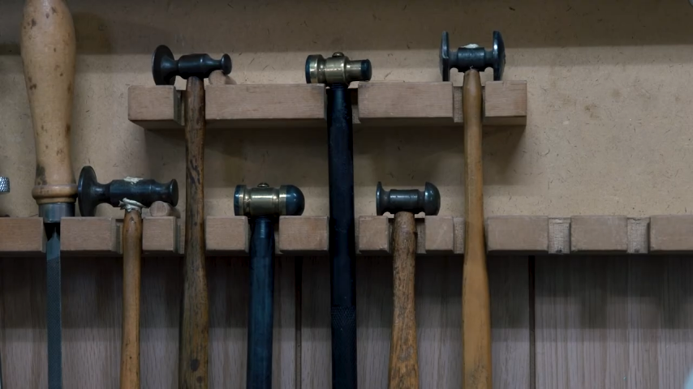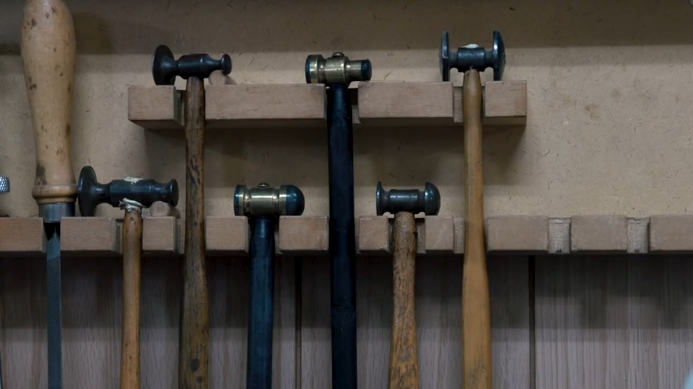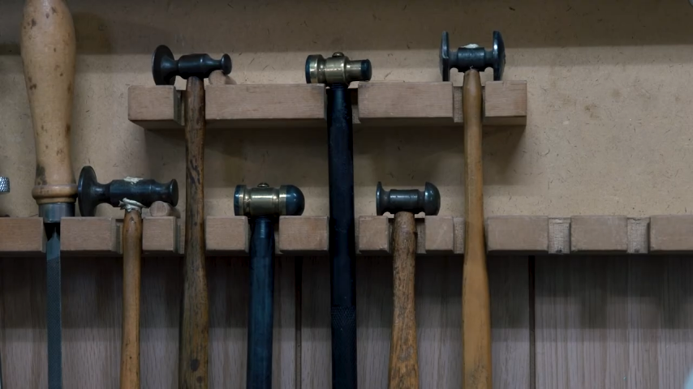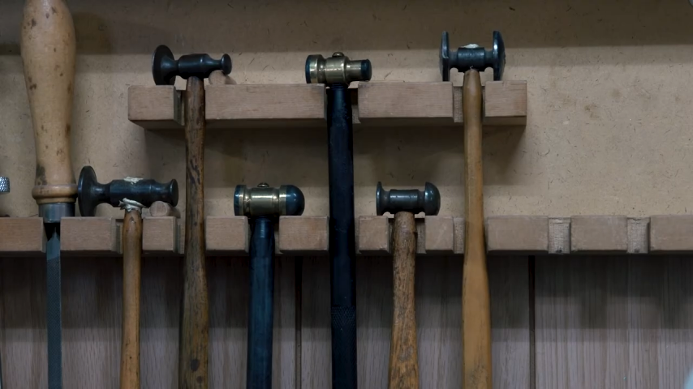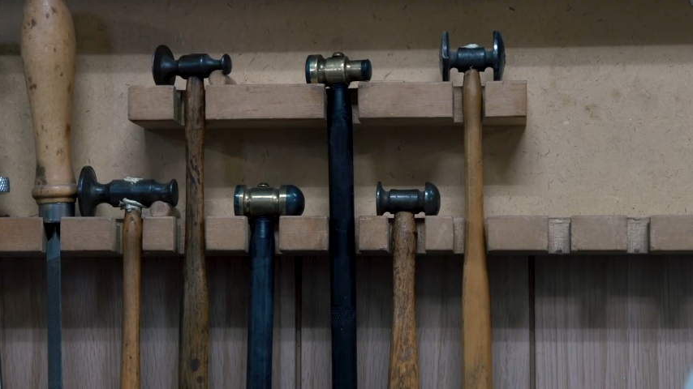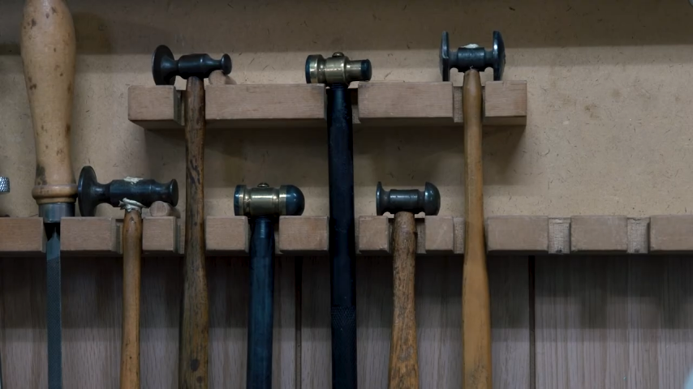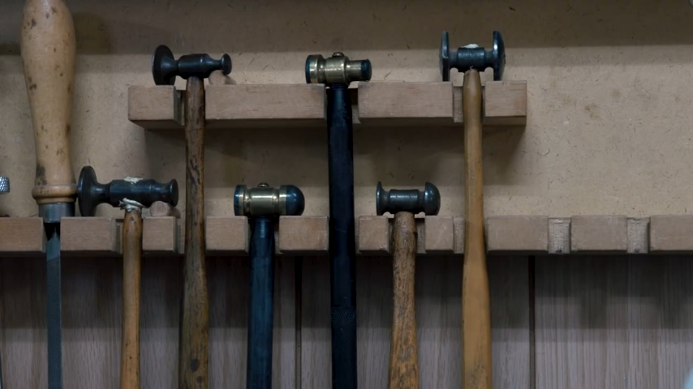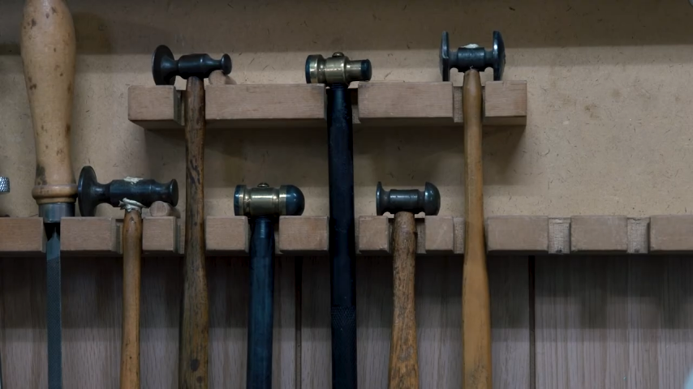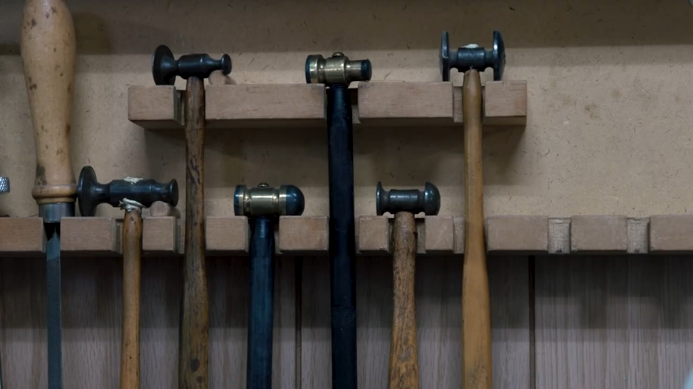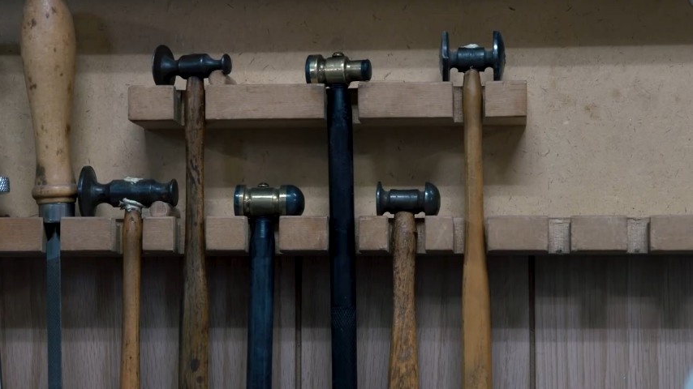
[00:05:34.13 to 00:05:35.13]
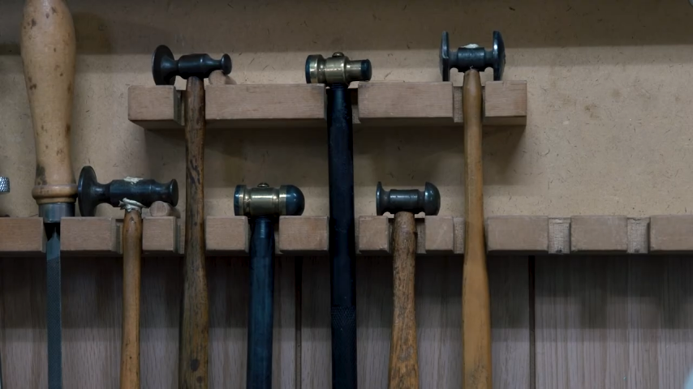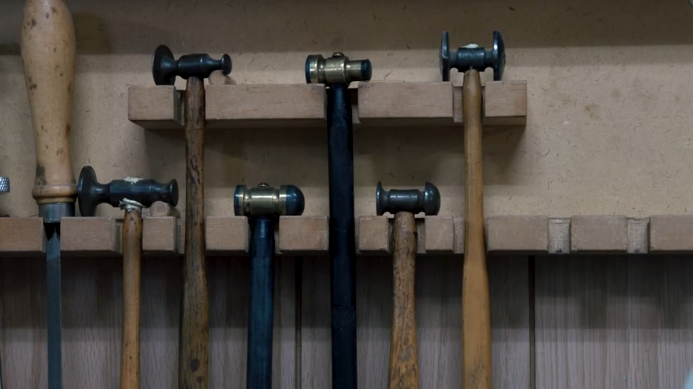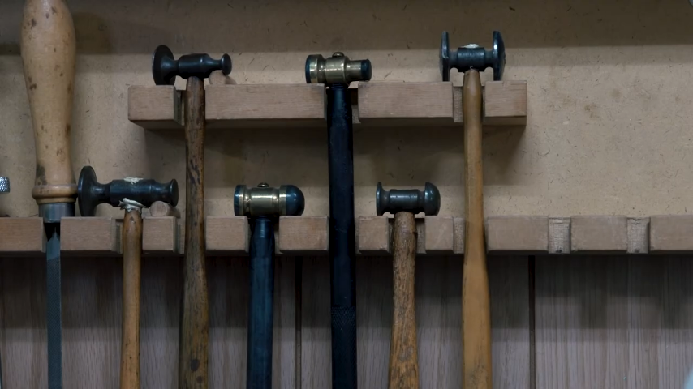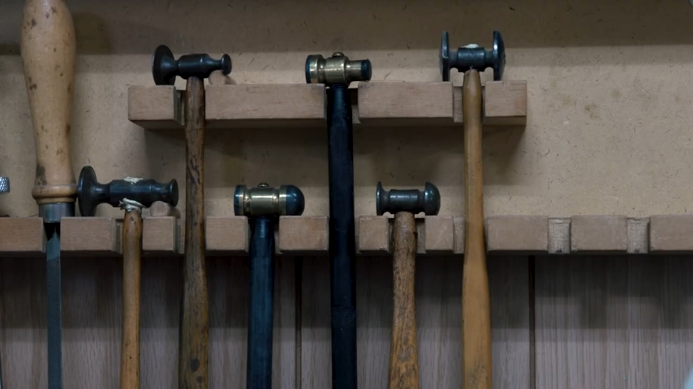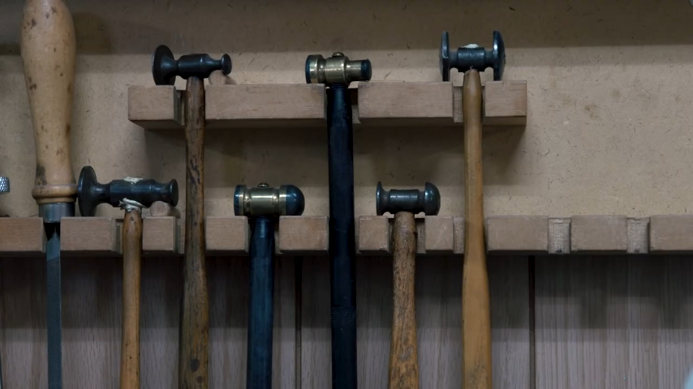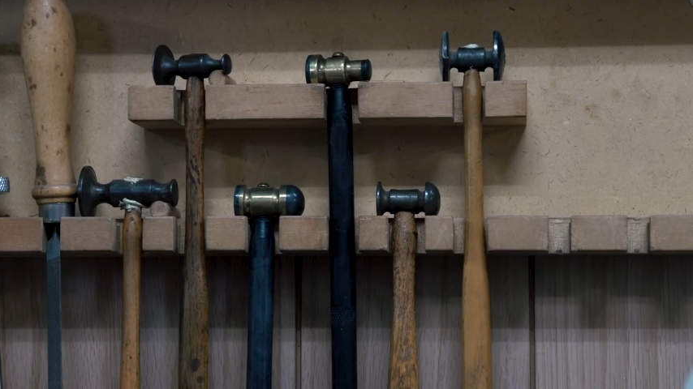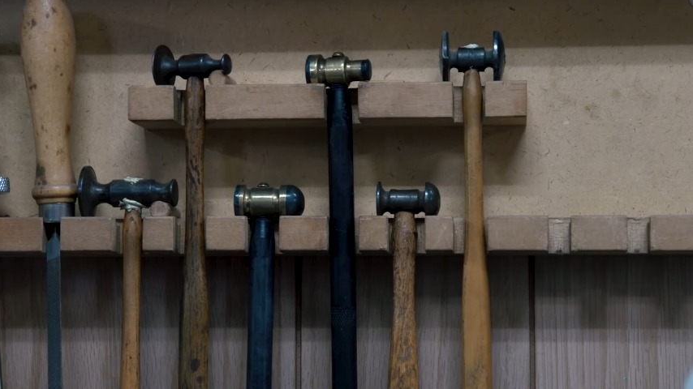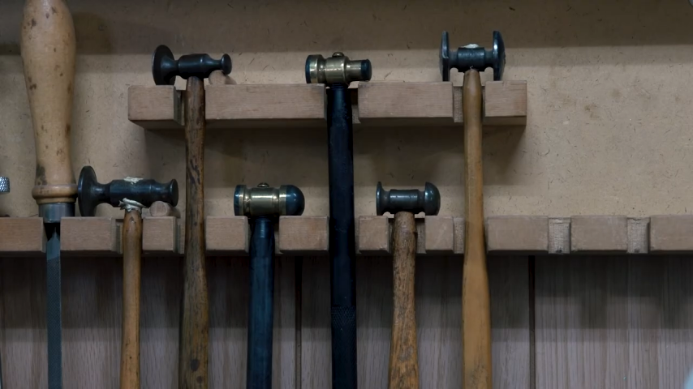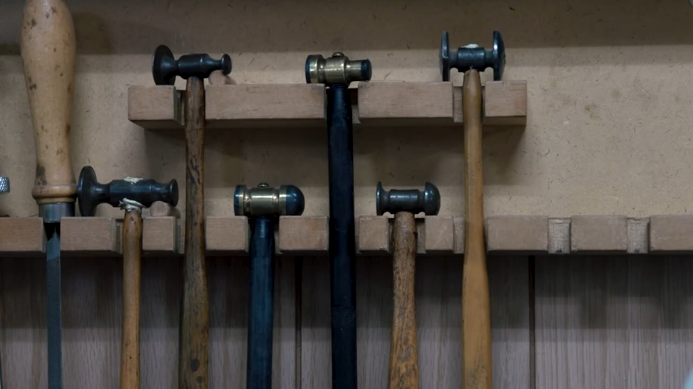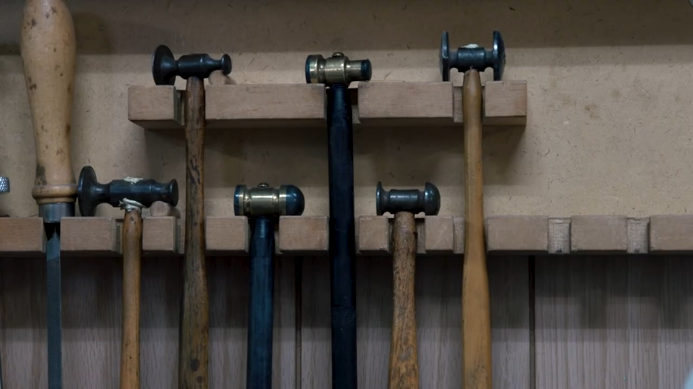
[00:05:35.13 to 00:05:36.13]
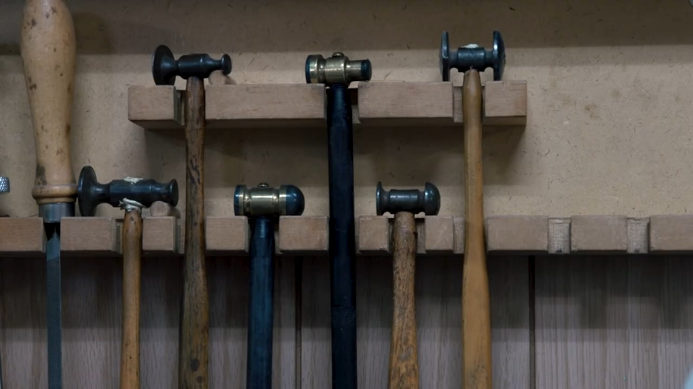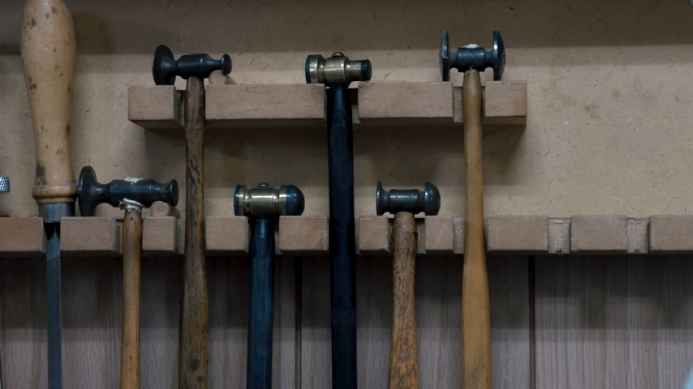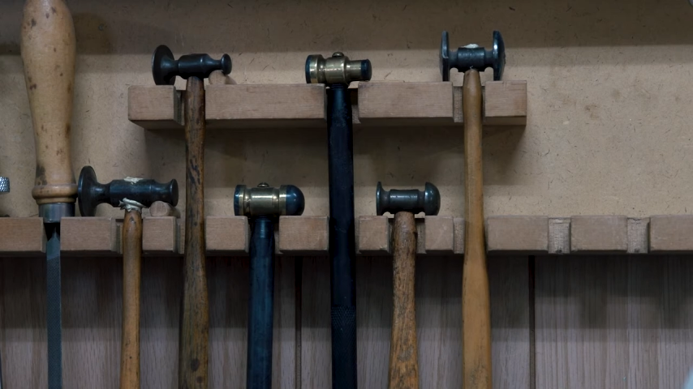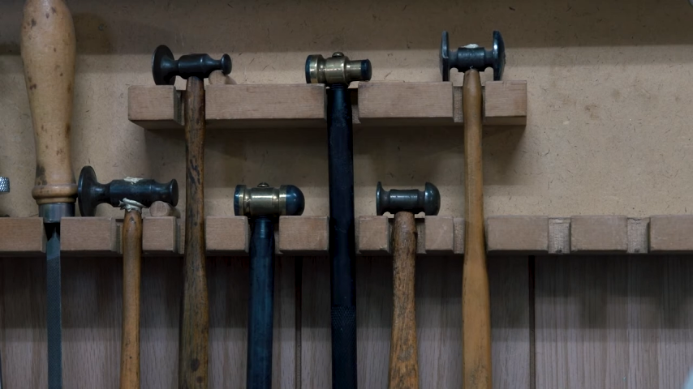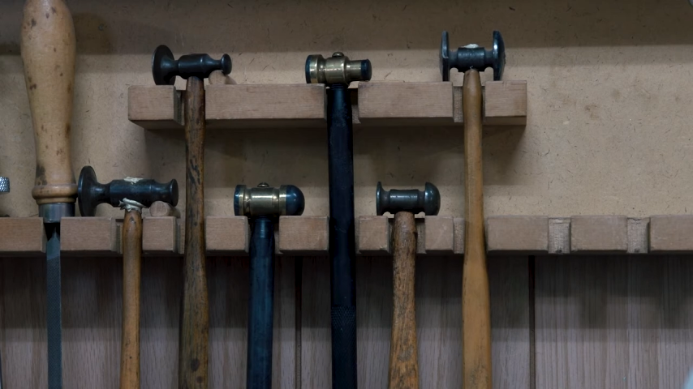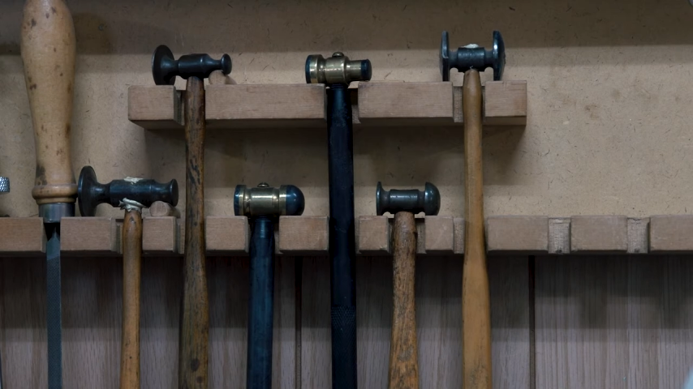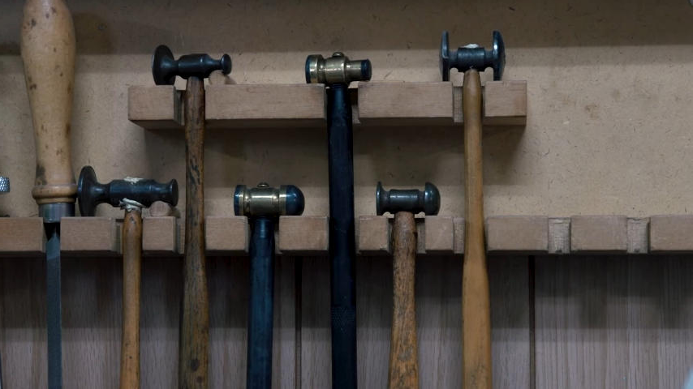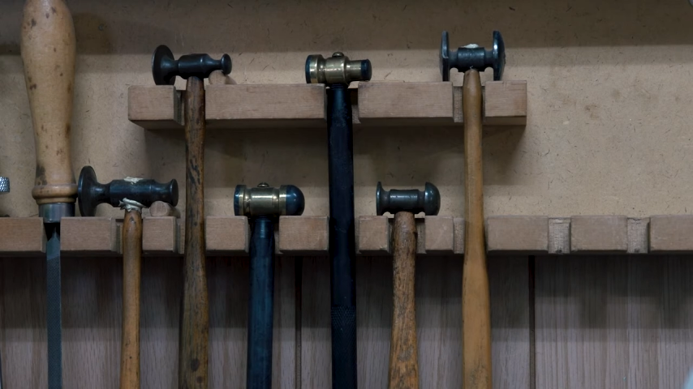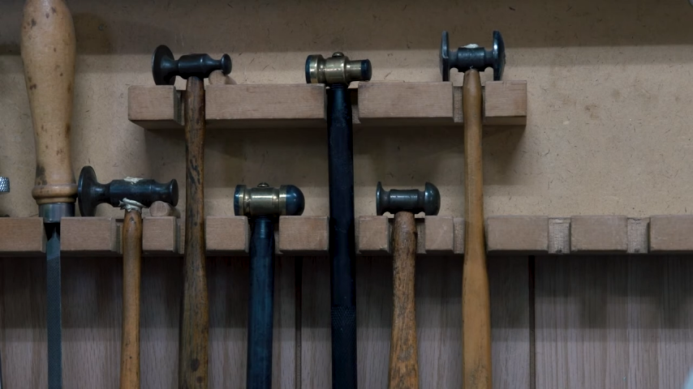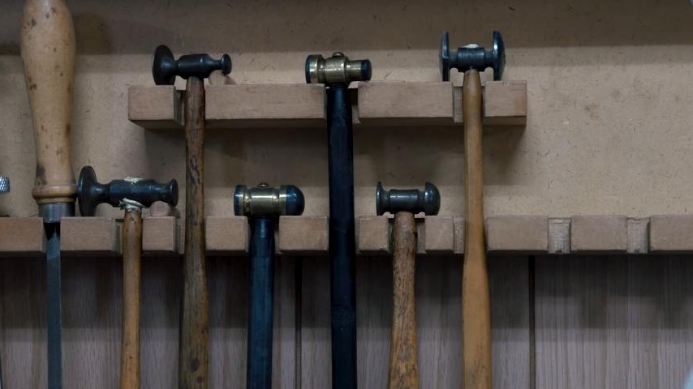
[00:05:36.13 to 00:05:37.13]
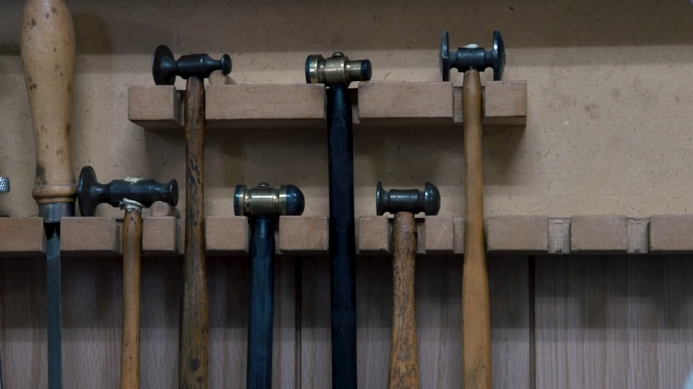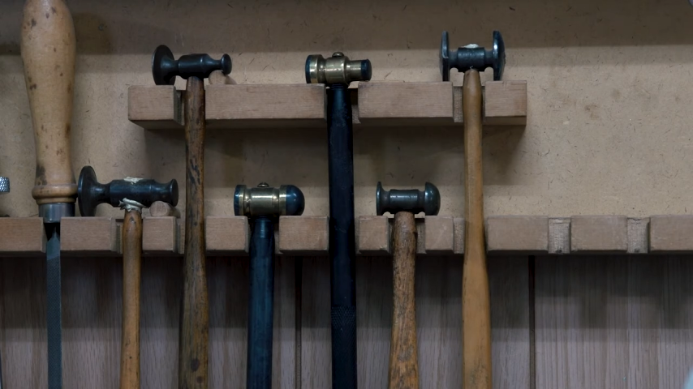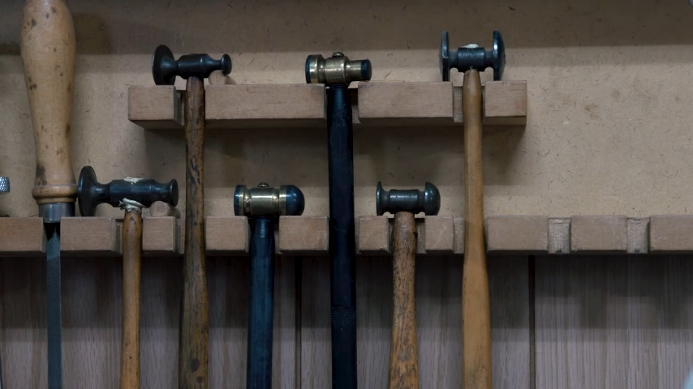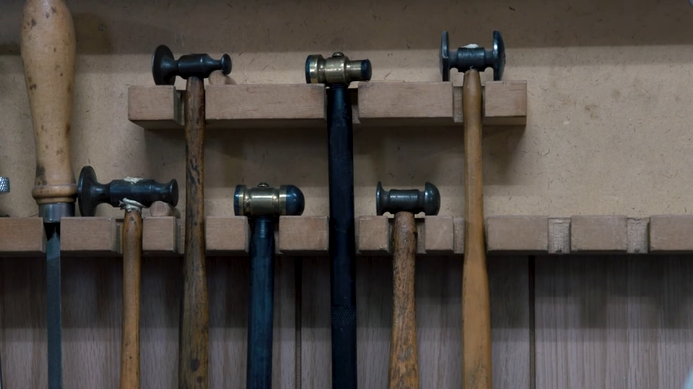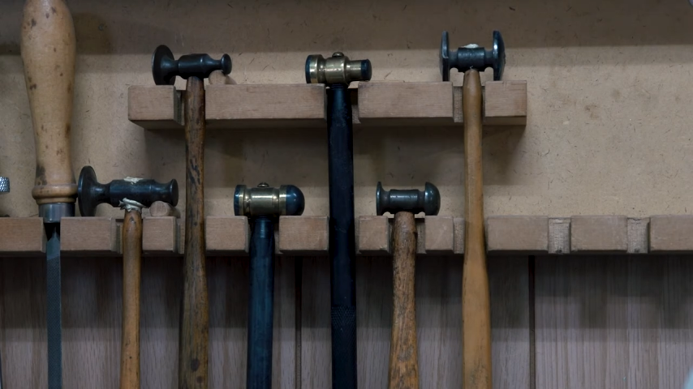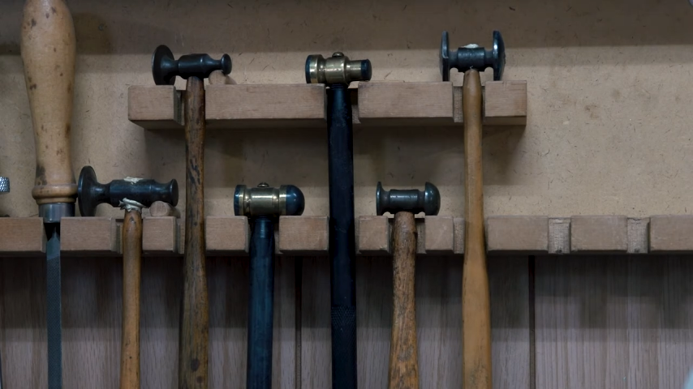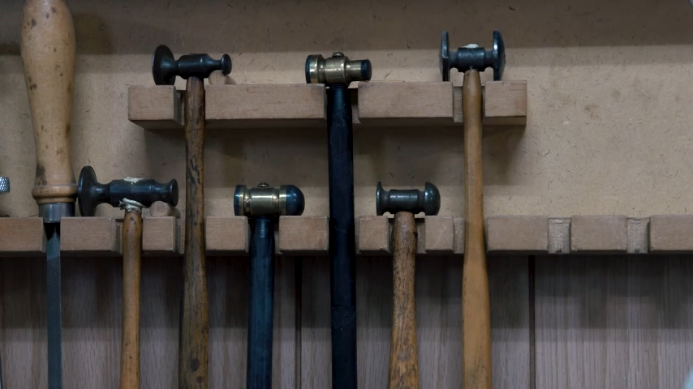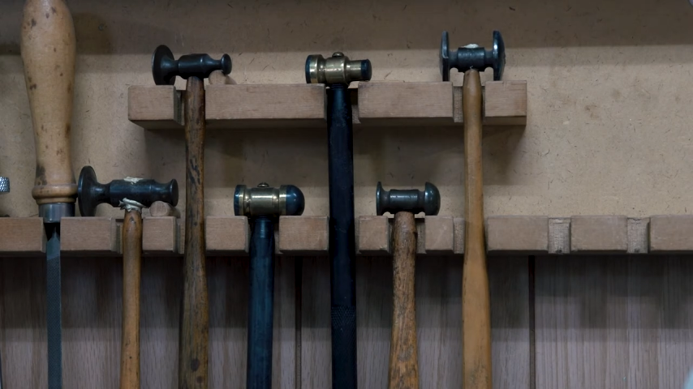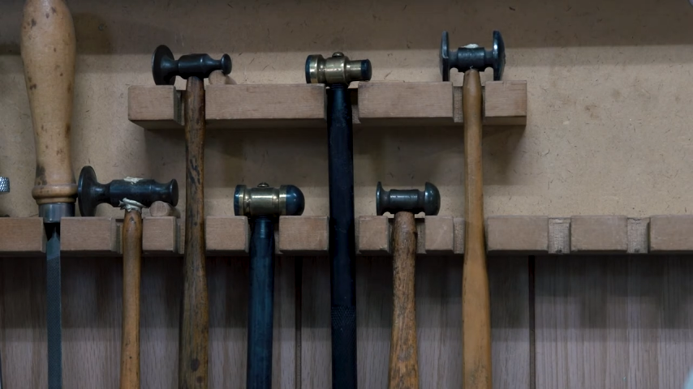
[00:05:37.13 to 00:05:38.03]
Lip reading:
[unreadable: no face in view]